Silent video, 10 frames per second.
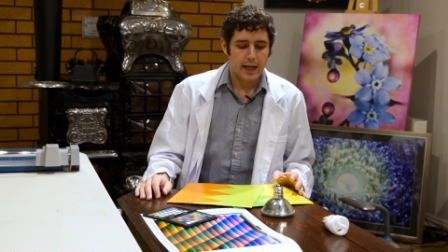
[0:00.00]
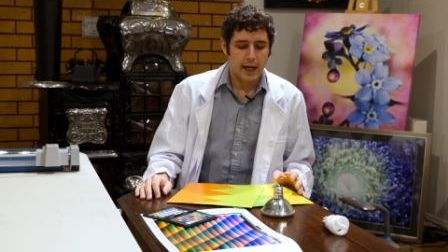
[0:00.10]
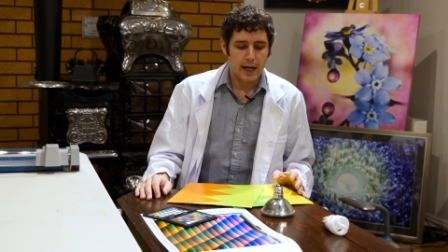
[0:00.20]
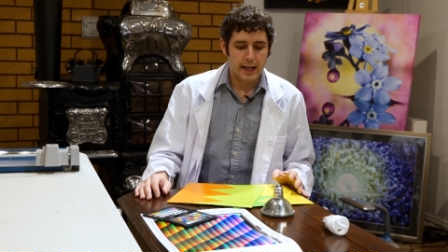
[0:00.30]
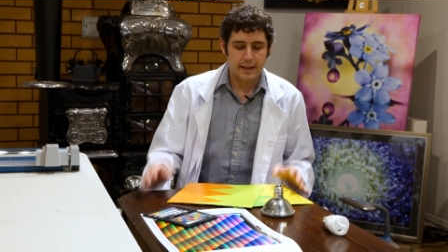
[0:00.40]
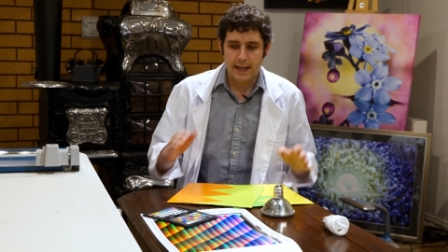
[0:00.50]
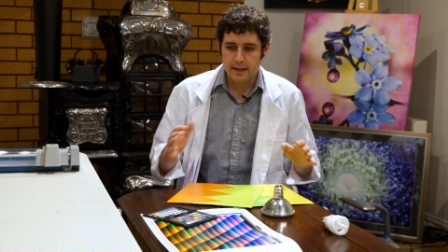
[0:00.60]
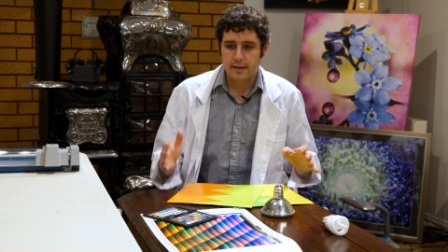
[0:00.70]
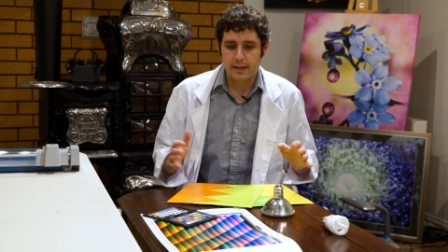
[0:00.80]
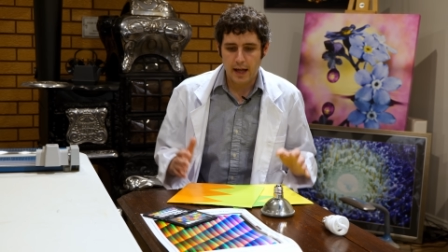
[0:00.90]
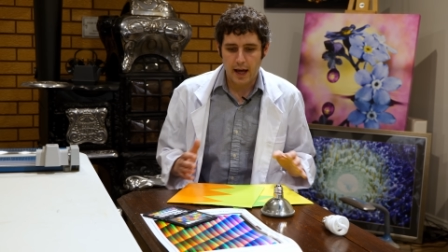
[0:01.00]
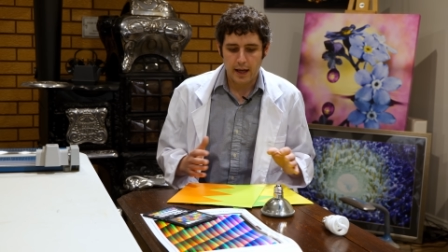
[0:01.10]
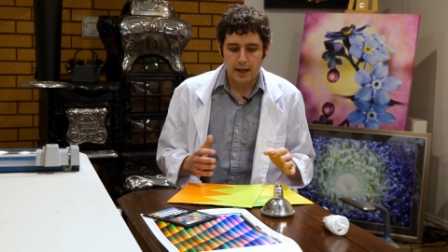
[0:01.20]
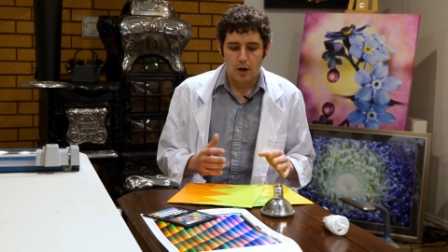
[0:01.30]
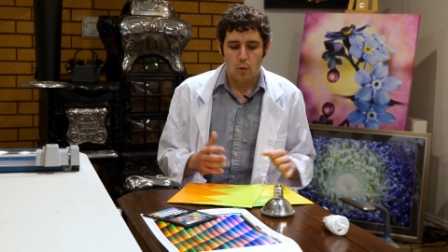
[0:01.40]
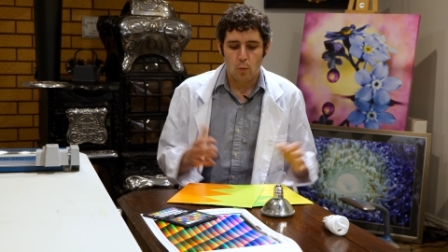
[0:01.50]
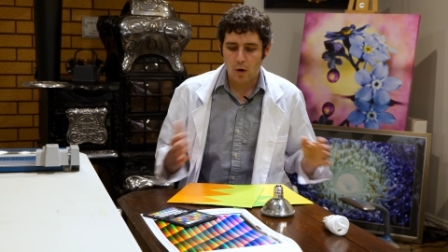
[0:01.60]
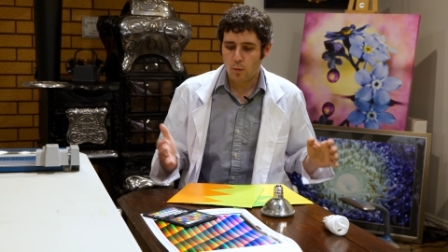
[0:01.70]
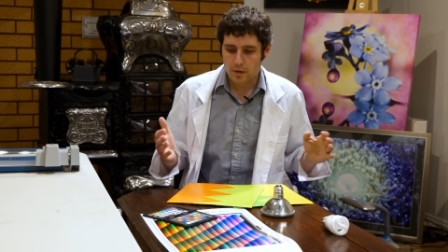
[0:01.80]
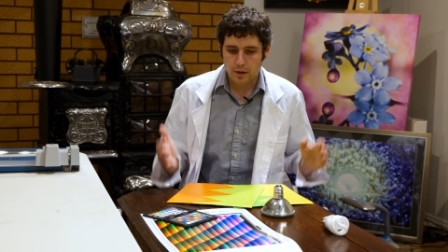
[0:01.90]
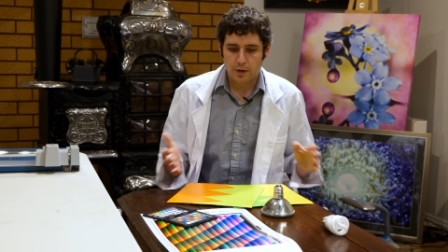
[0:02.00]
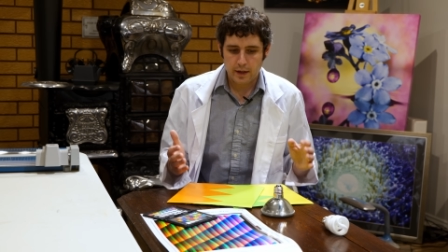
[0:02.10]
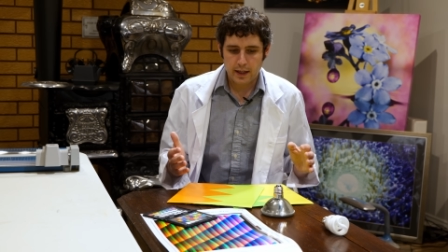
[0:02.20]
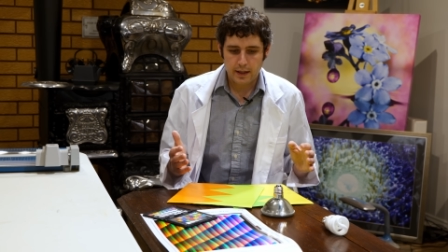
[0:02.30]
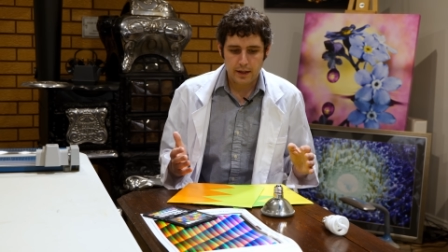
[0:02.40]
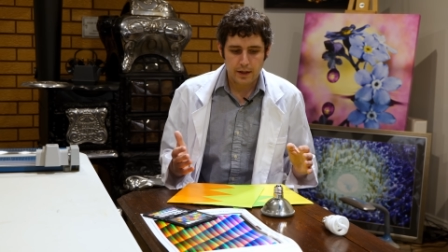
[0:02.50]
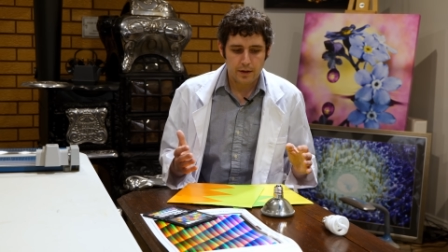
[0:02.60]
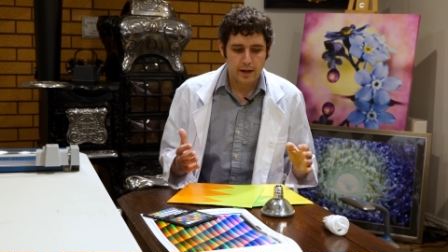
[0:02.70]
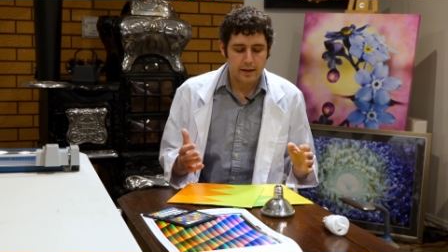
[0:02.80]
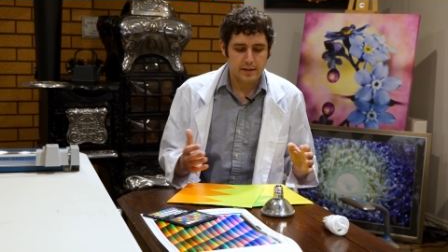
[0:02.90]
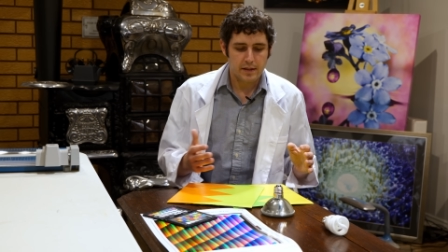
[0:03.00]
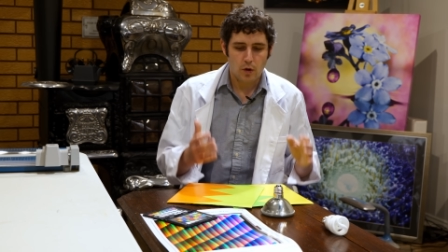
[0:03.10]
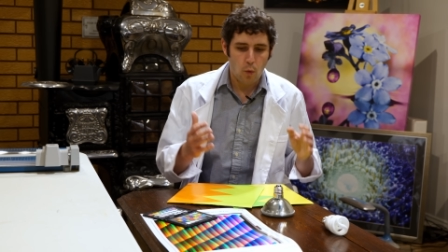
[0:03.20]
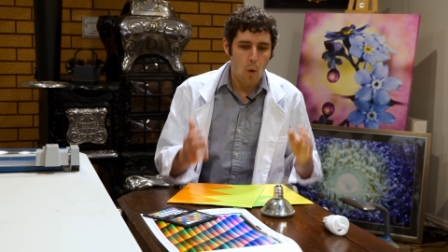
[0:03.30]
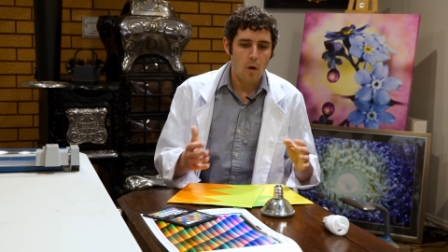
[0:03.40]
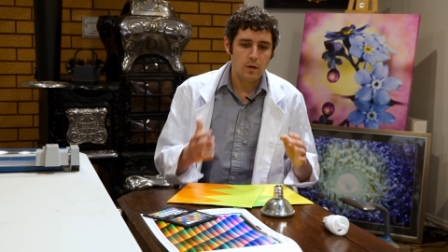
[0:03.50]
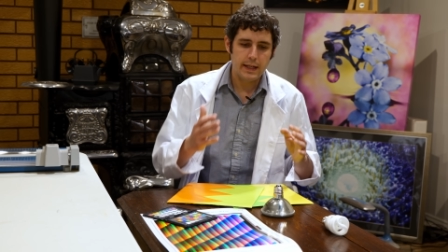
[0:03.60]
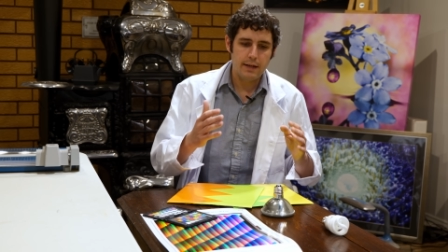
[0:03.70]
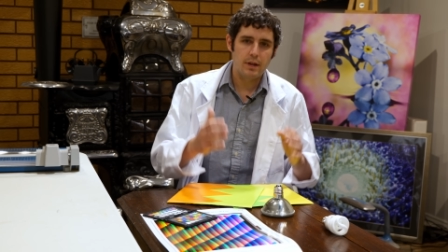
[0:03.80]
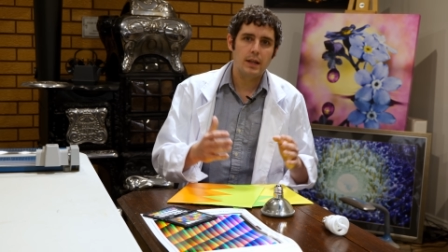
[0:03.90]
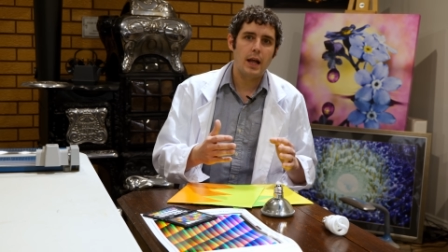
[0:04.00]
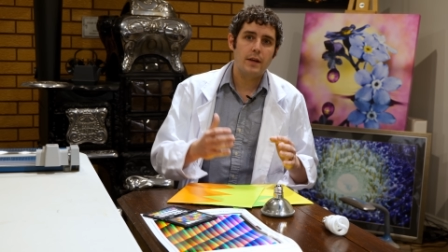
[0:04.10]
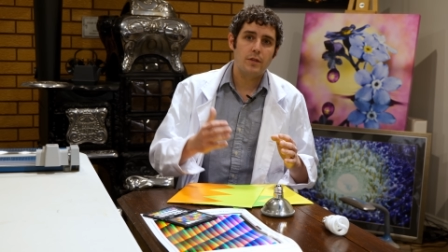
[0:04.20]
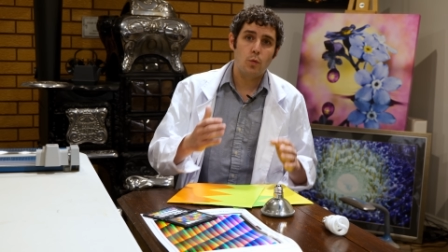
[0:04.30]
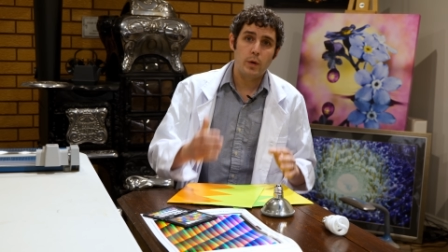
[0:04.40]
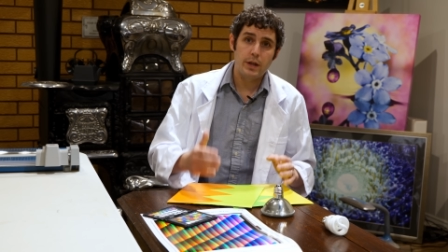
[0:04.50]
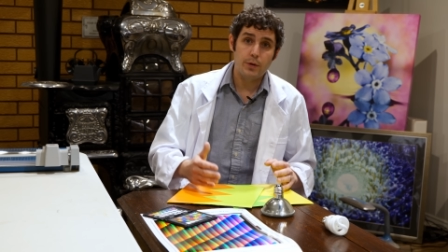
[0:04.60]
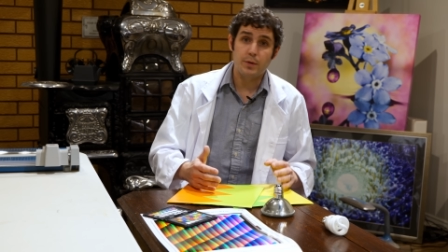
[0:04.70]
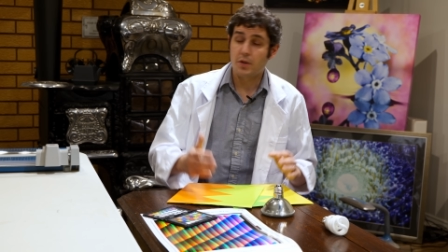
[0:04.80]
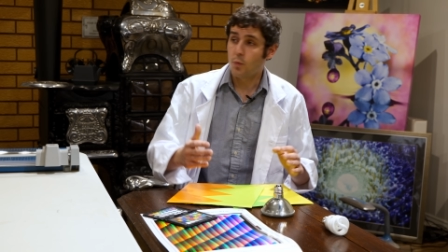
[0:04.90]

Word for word: Uh, at the end of the day, what we're learning here is that the quality of the light that we use,